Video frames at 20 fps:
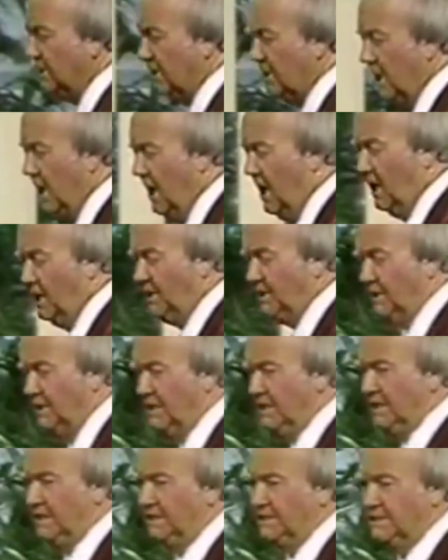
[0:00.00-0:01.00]
God
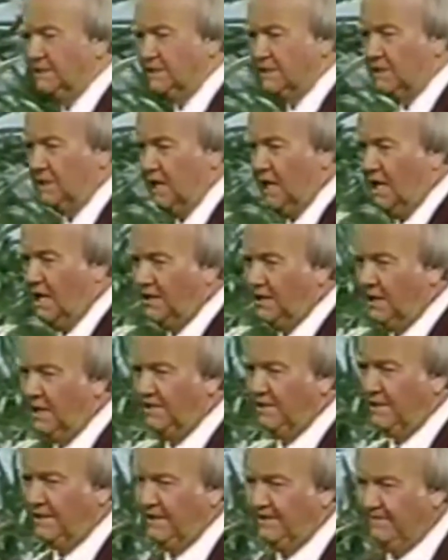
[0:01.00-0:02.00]
is the God
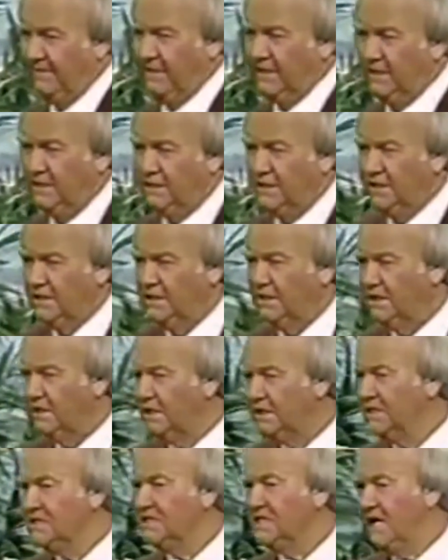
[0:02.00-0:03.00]
of the living
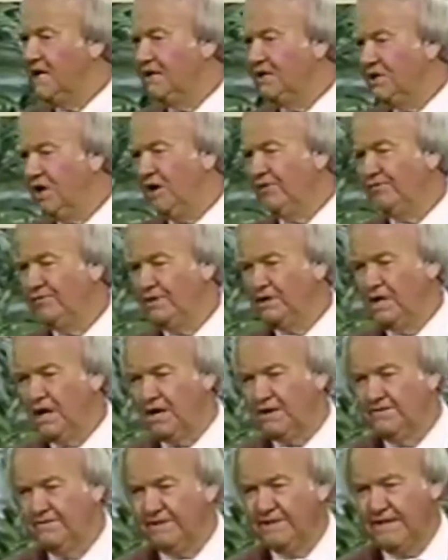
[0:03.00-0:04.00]
and not the
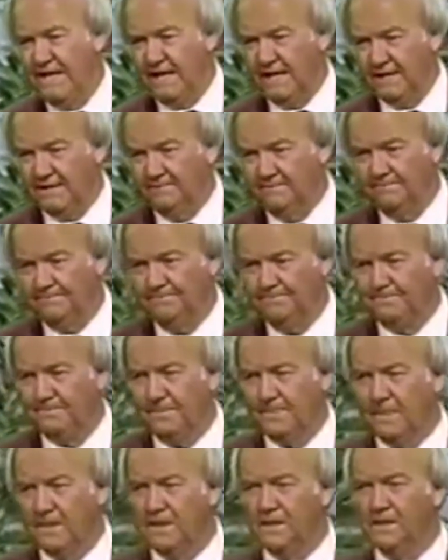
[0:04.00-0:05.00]
God of the dead.
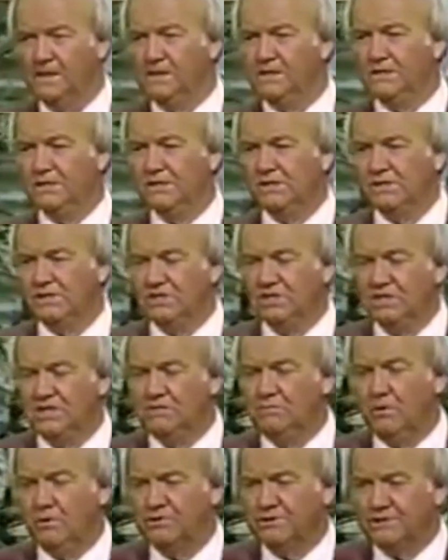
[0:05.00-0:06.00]

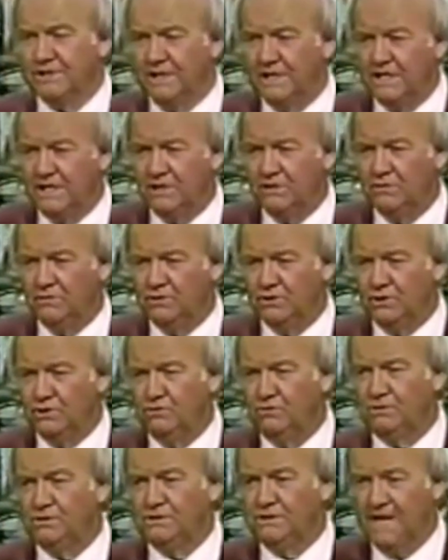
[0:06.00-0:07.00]
He wants to heal
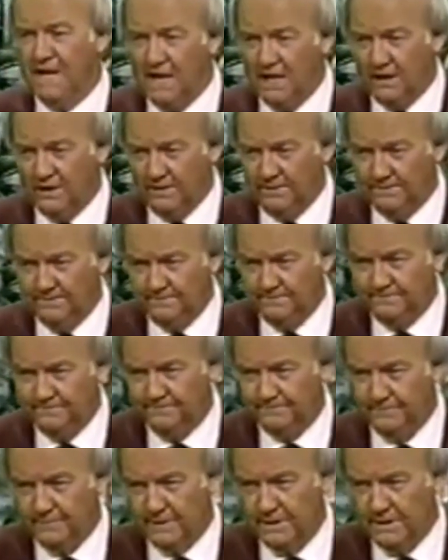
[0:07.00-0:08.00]
you now.
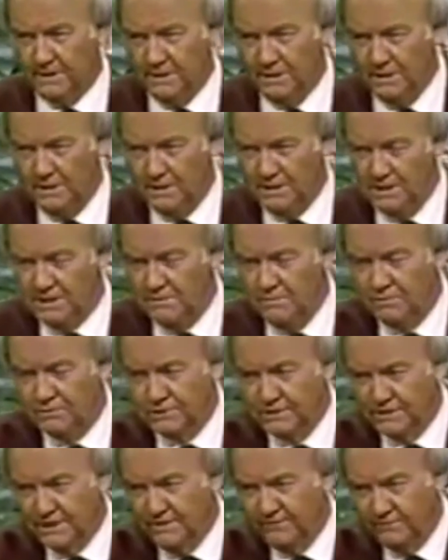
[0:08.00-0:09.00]
He wants
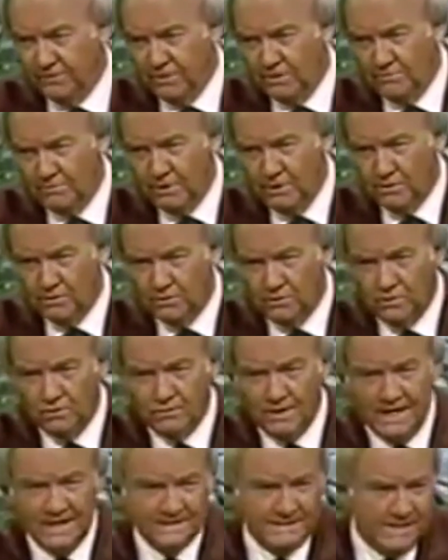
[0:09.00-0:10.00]
to give you a miracle
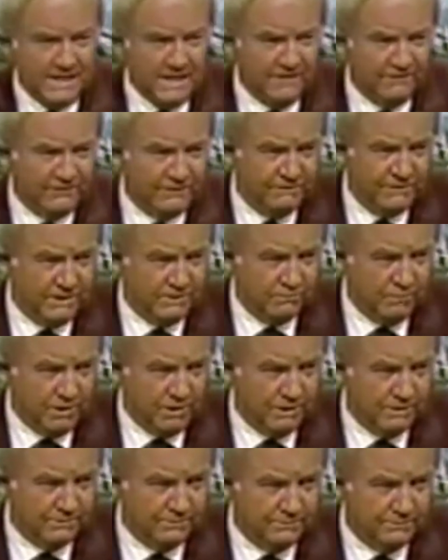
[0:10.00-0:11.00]
right now if you need
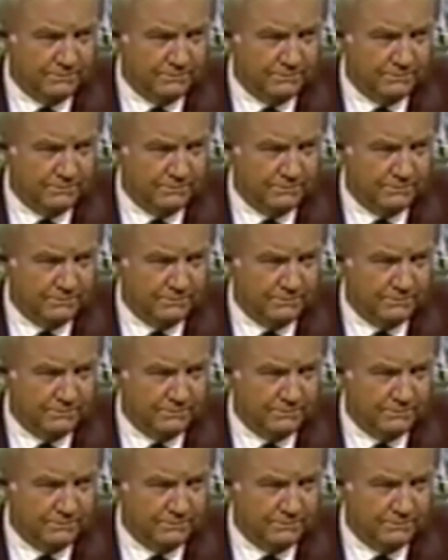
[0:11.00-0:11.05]
one.